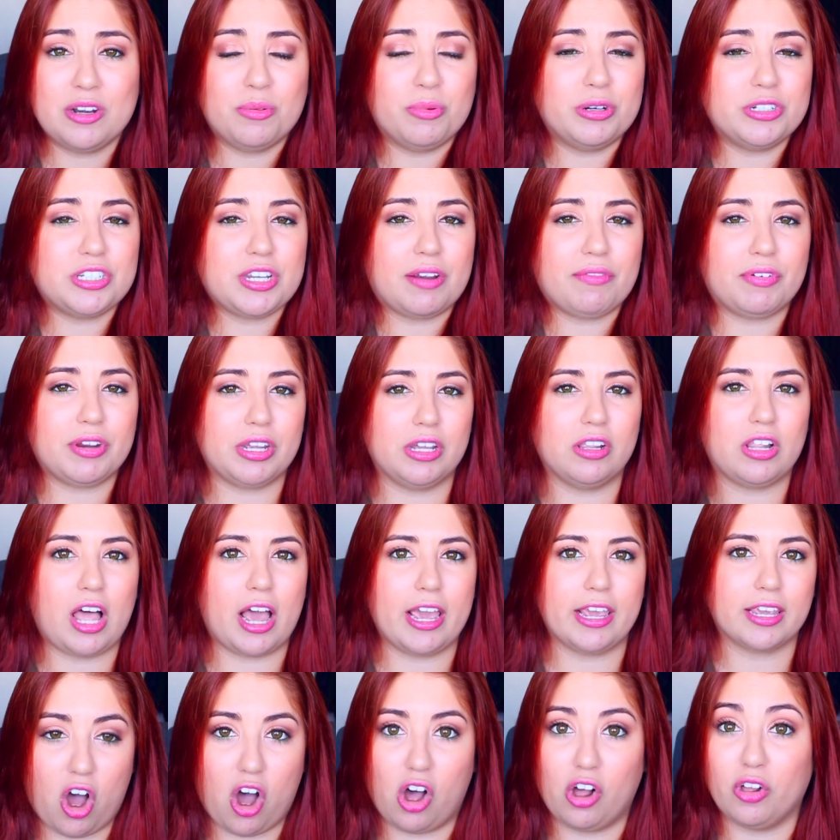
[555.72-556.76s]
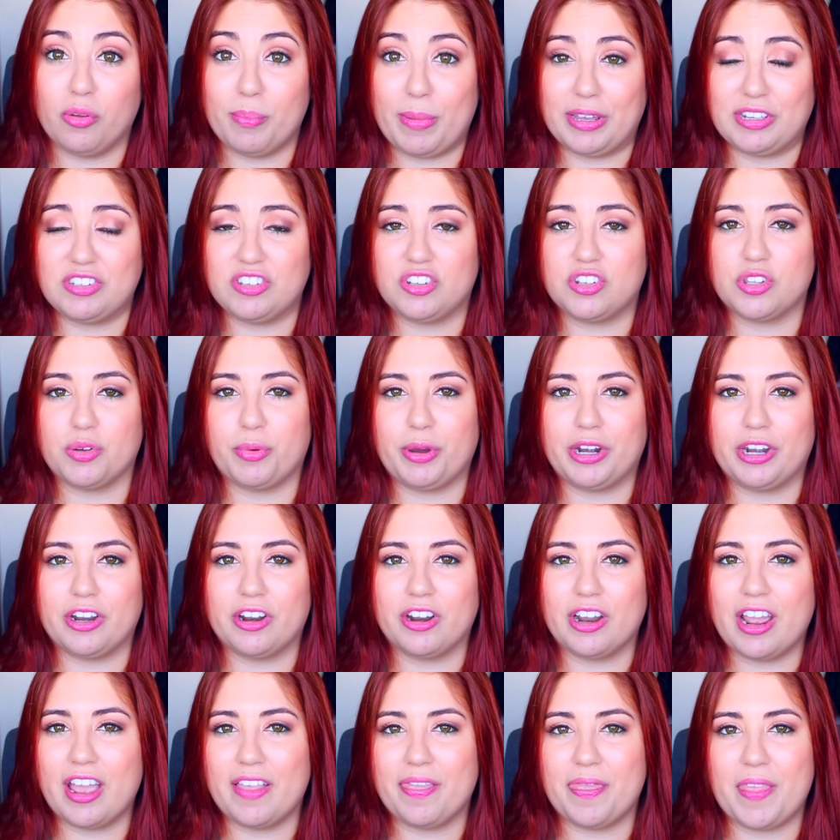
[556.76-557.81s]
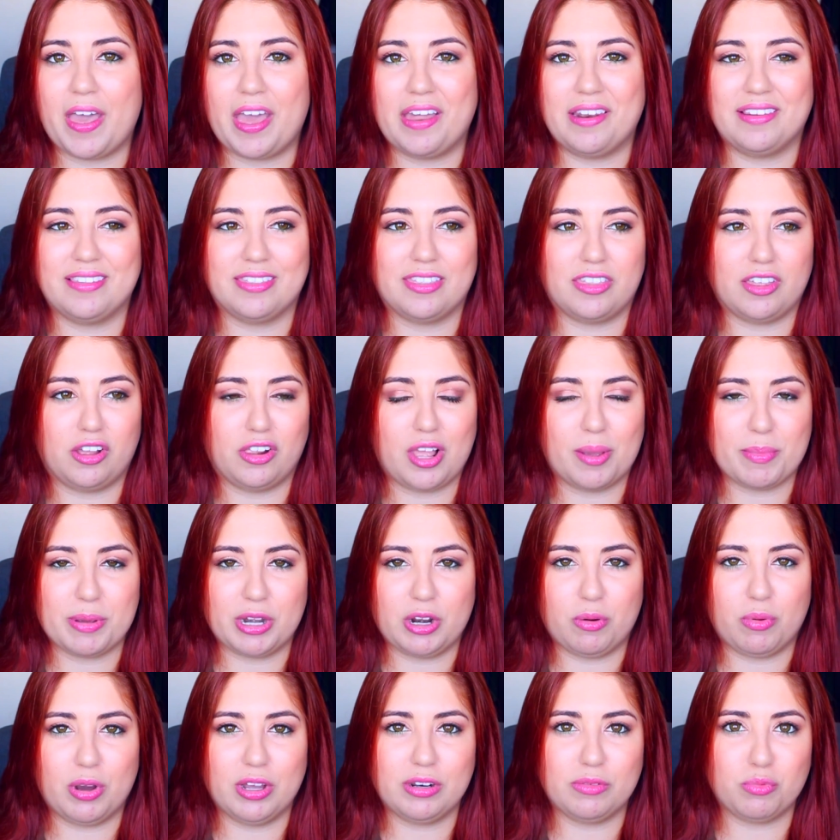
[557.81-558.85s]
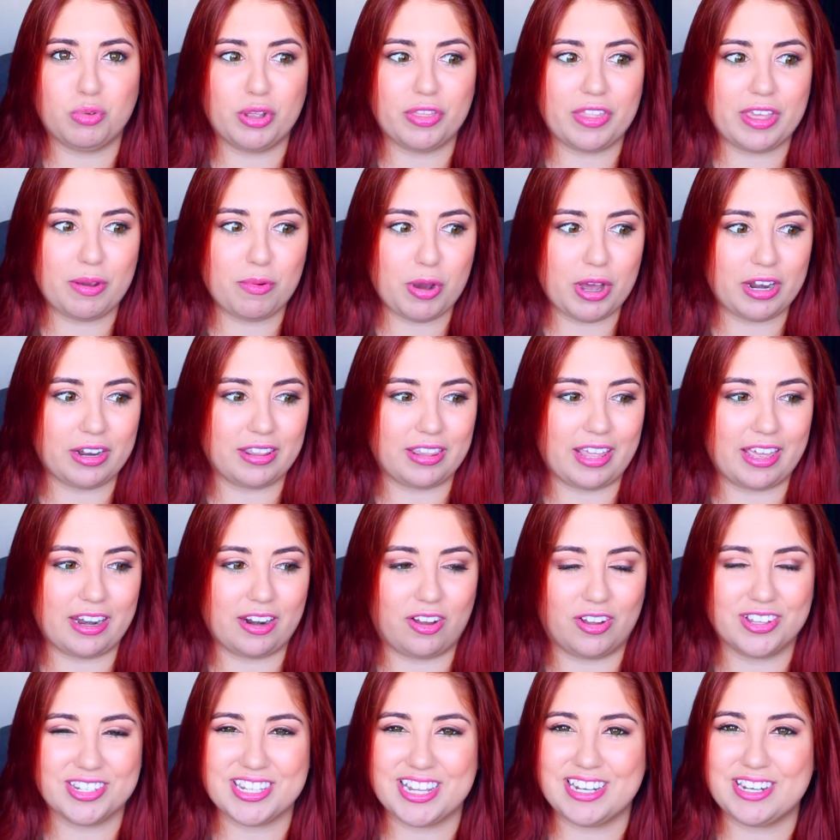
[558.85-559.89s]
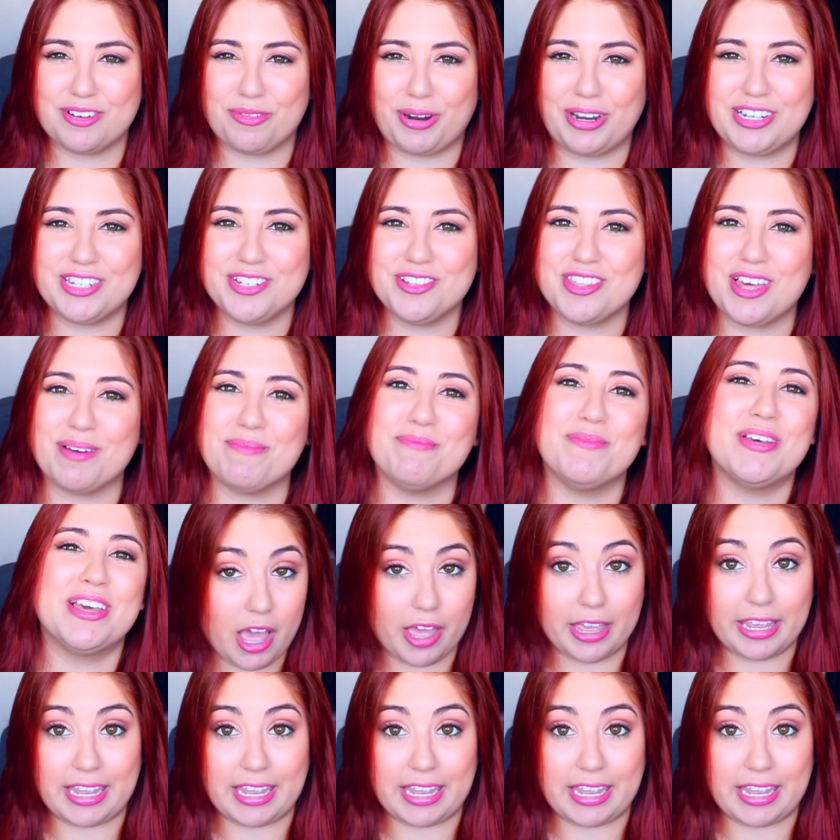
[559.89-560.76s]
Whichever you like. I'll message the winner and then they'll let me know what one they want and then I'll send it right to them.